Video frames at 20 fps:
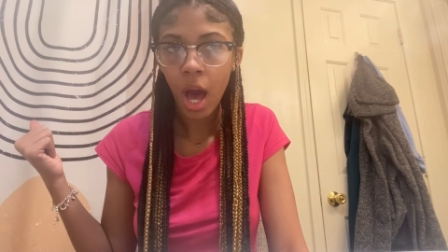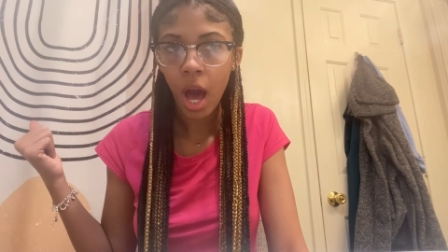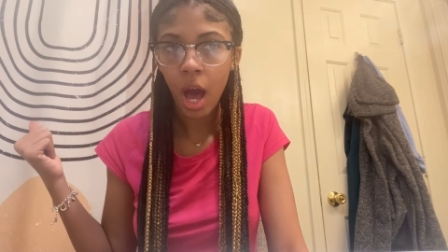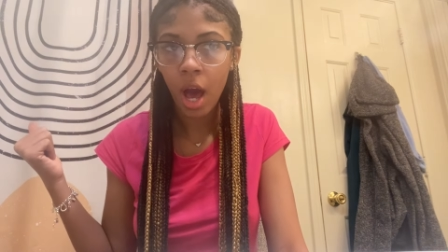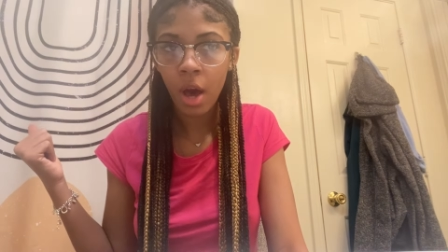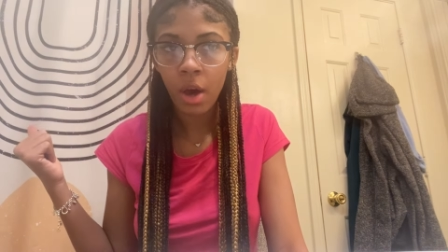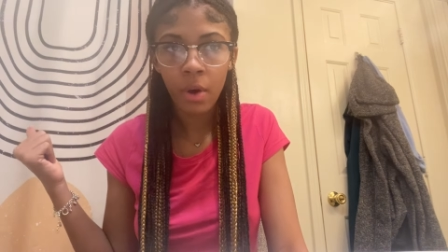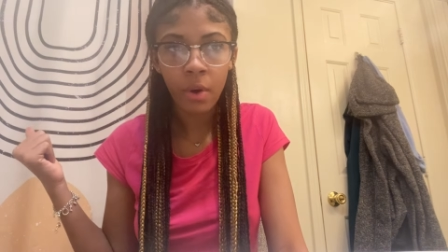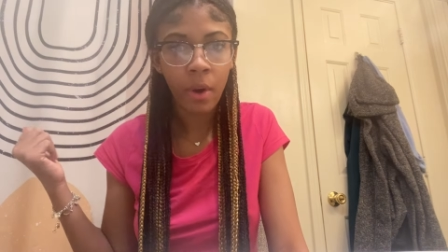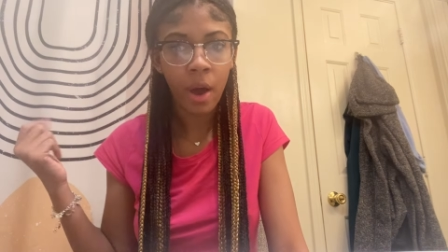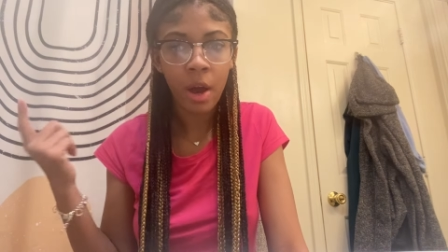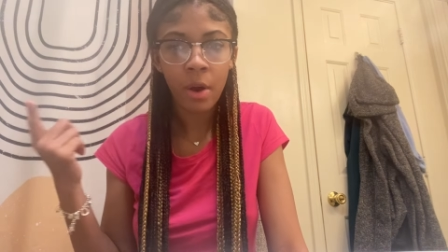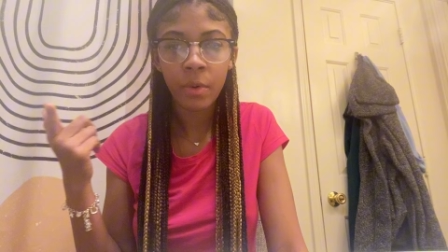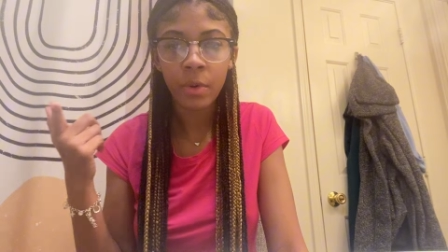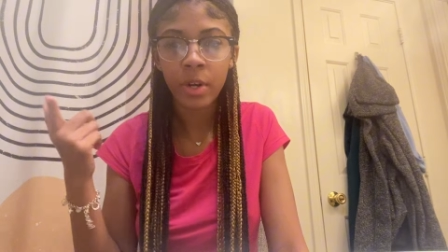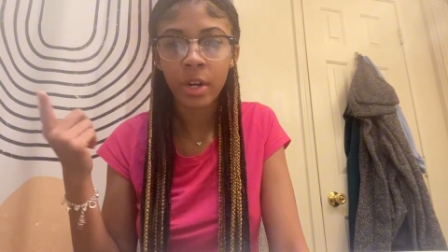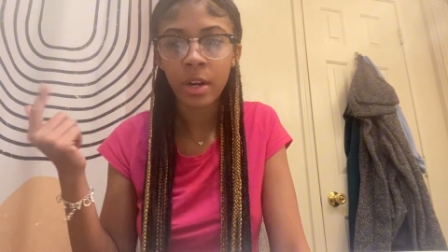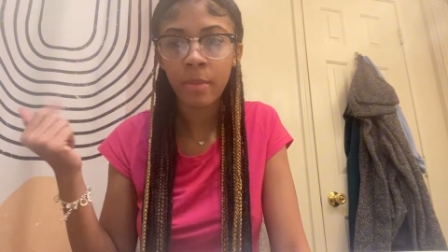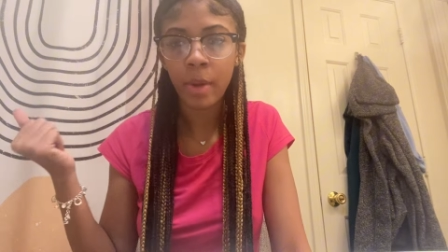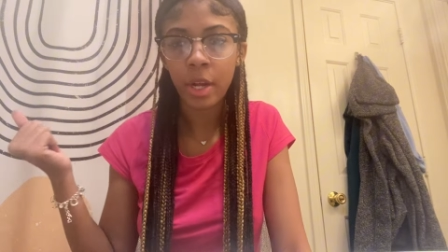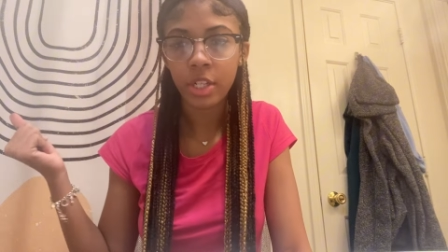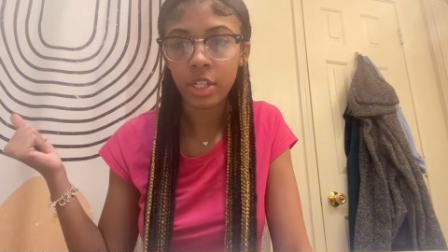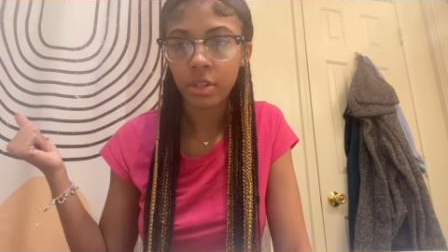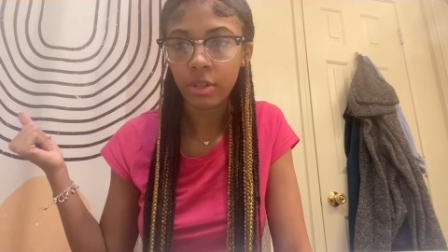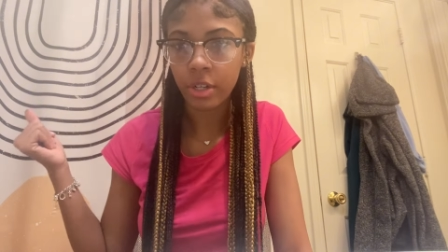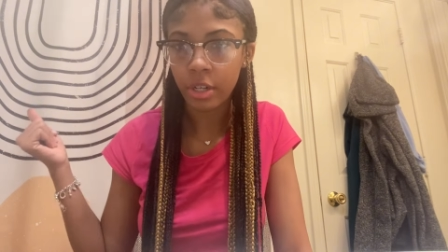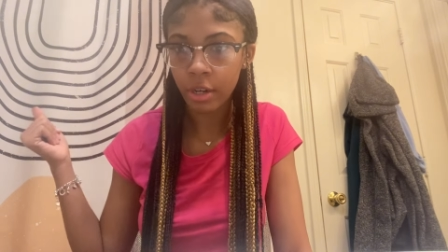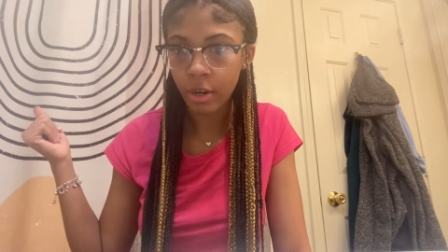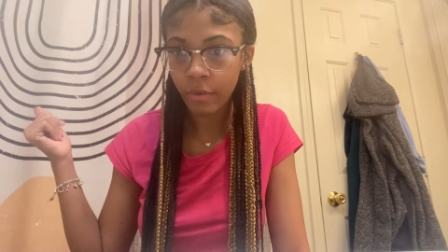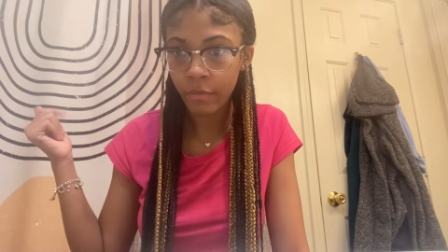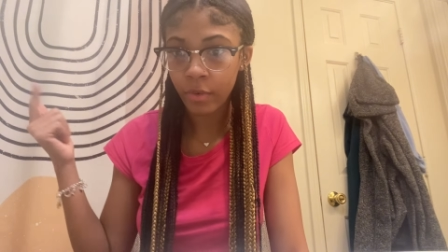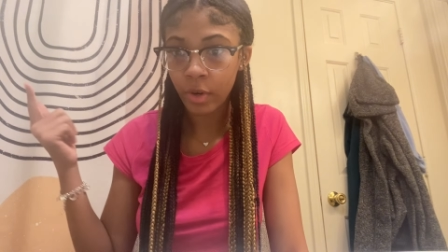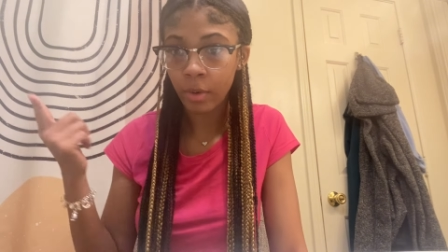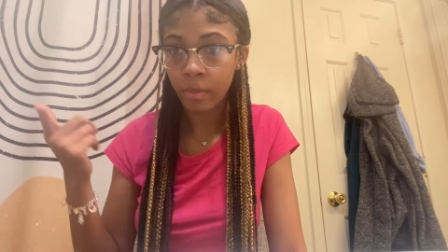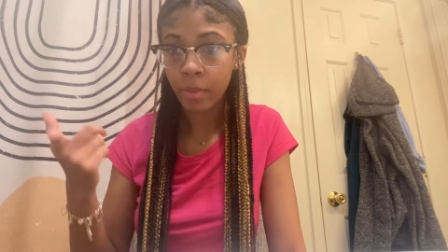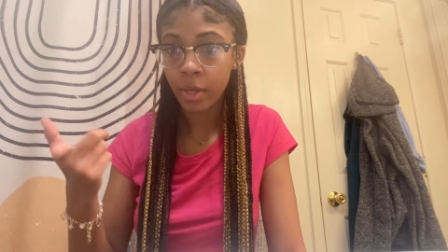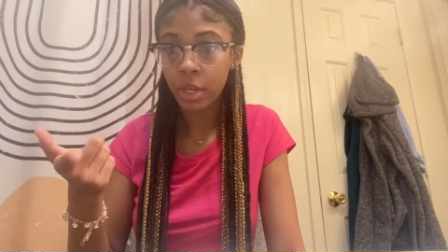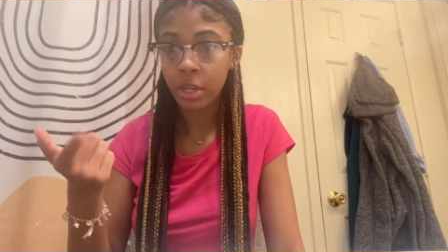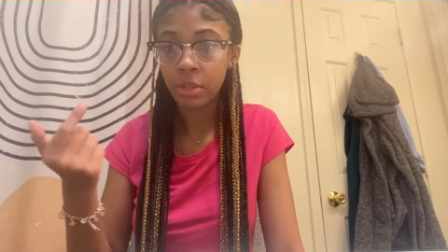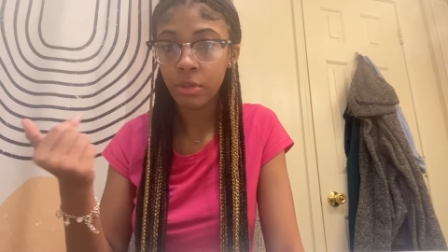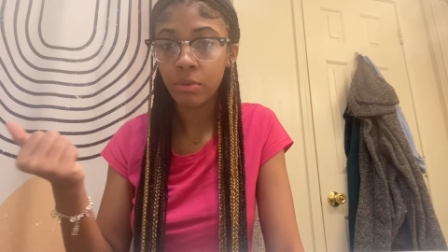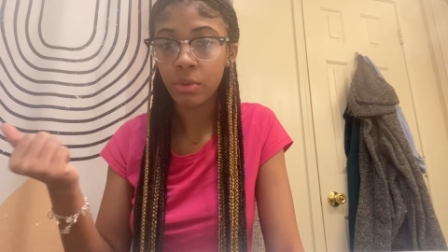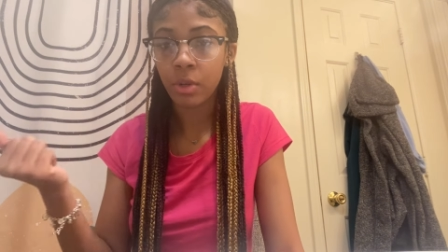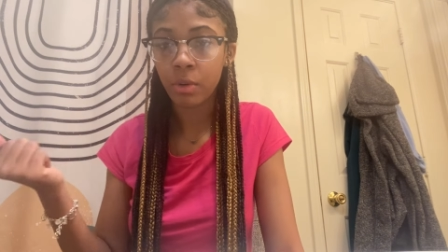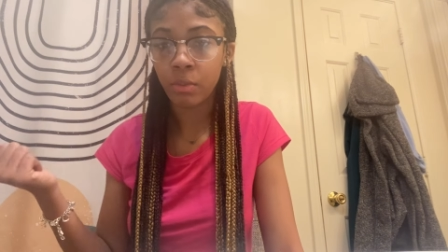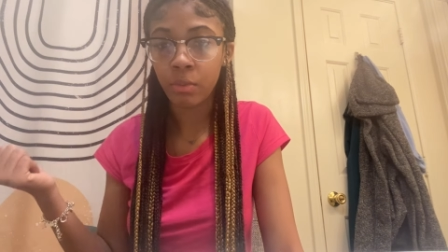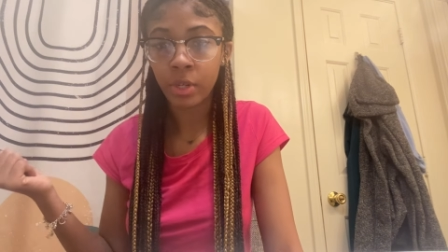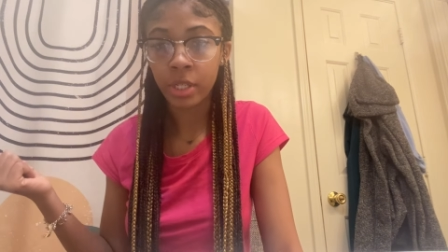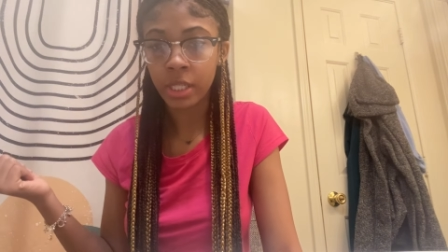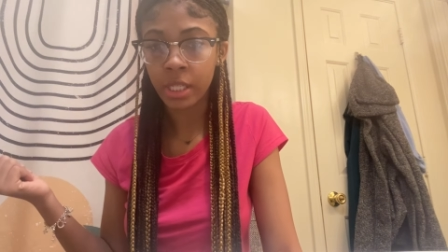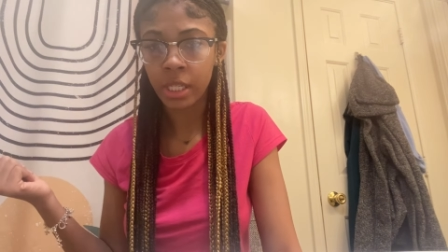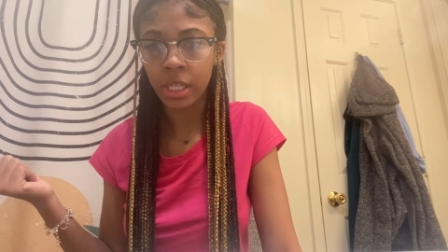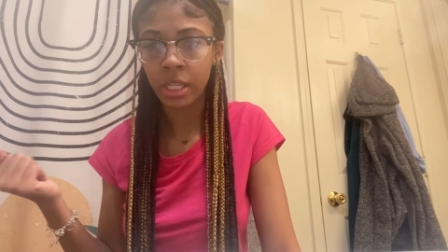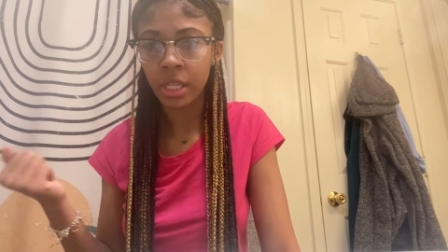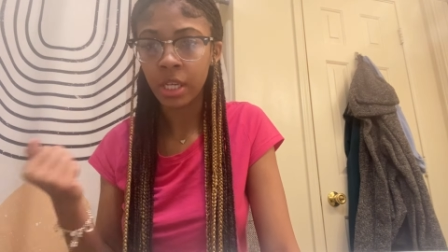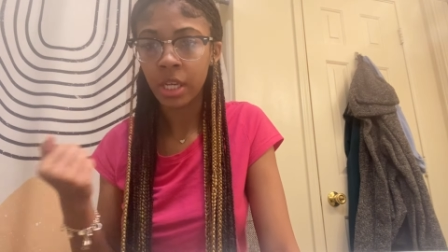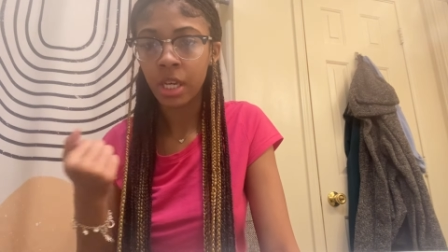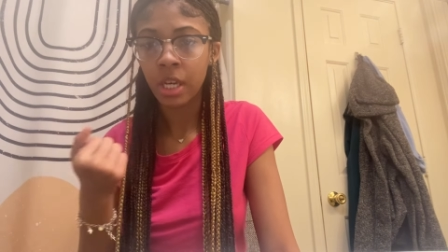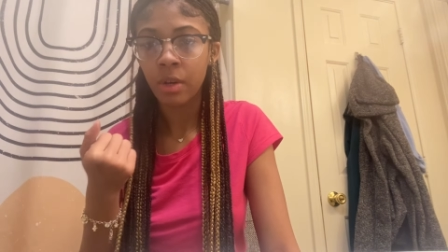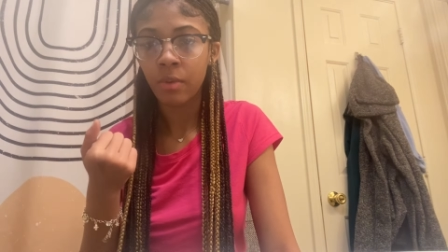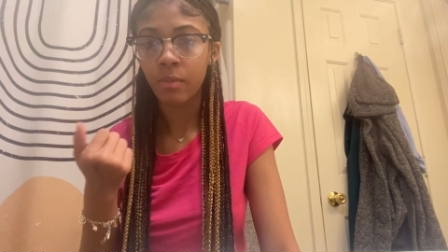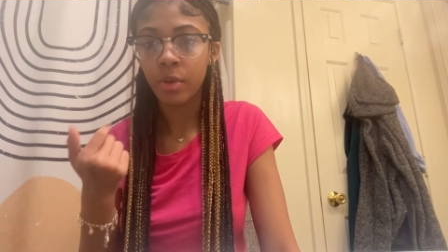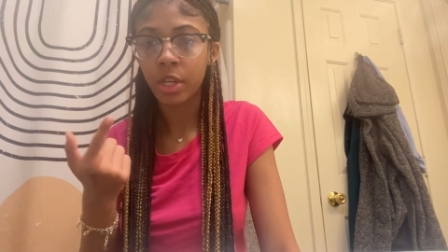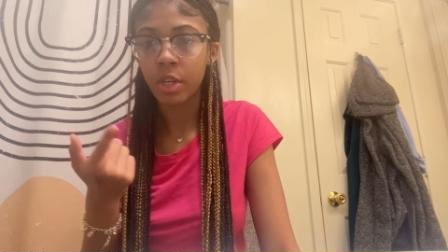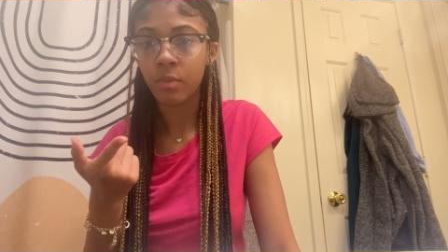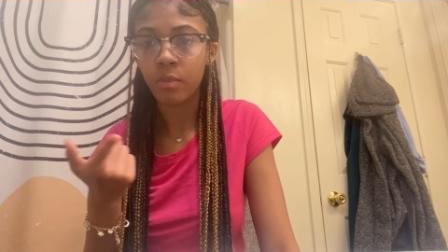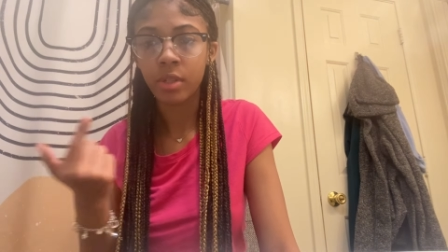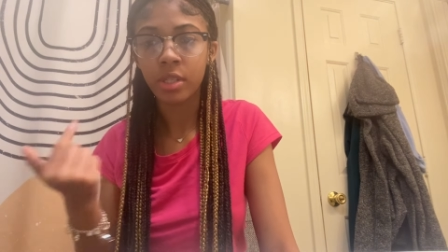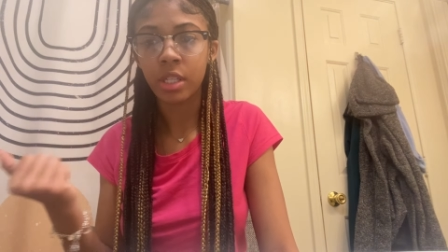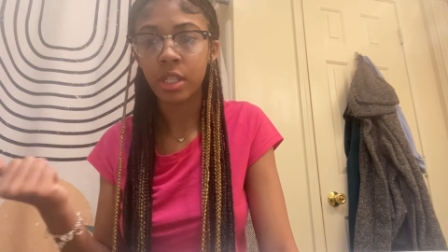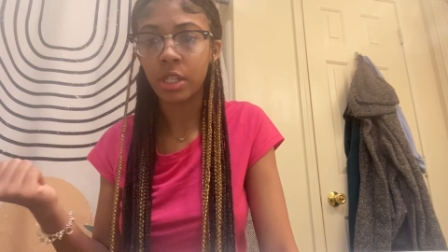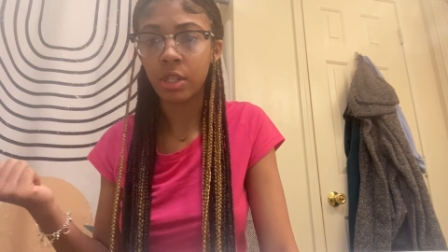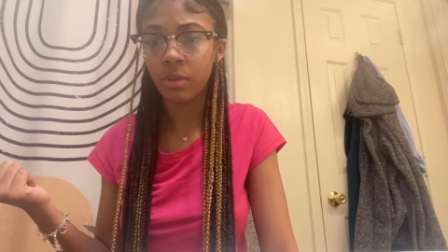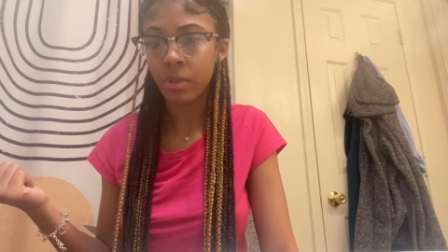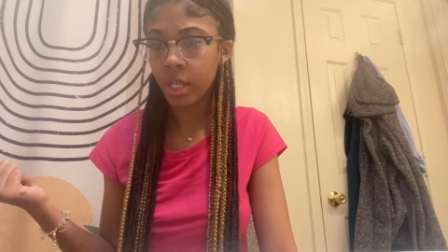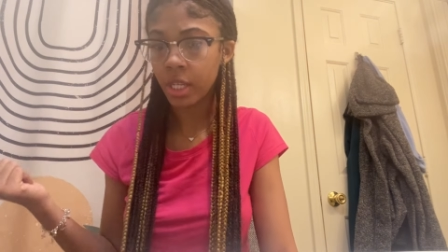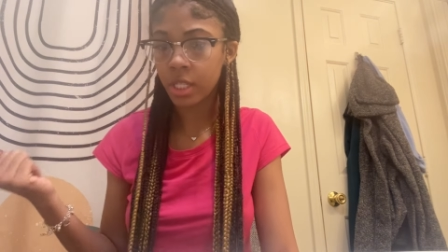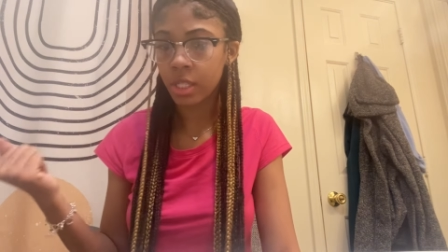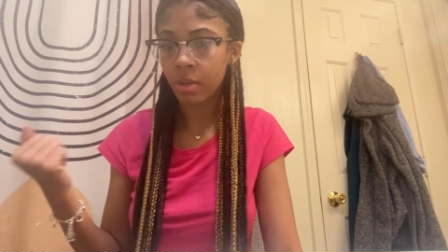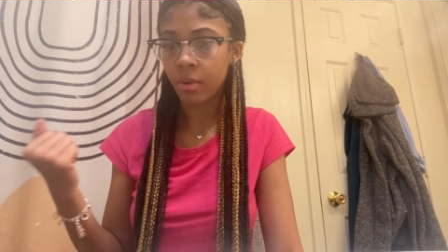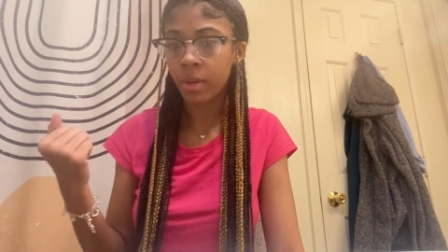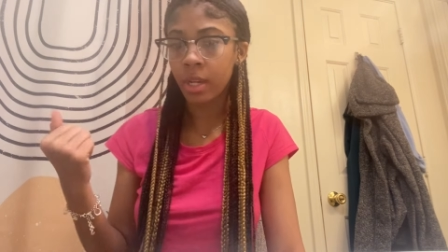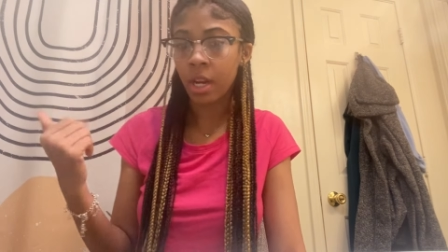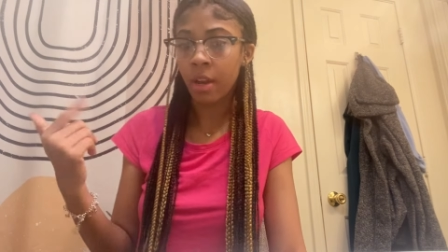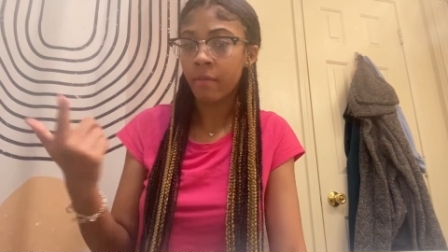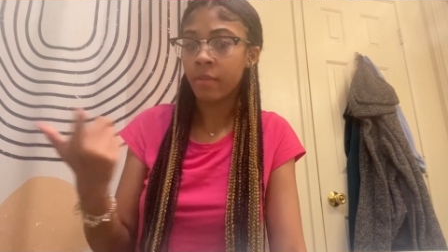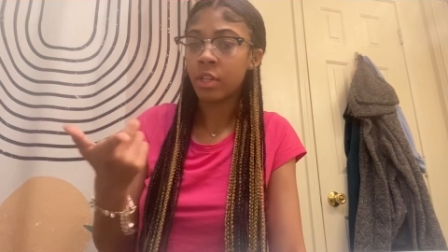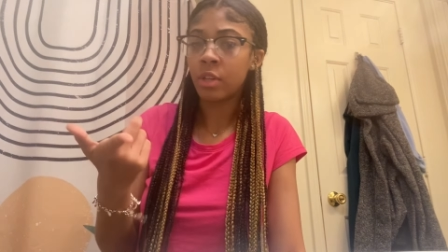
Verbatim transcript: oh, I don't care about your girlfriend, me and you can really we can really do this or whatever.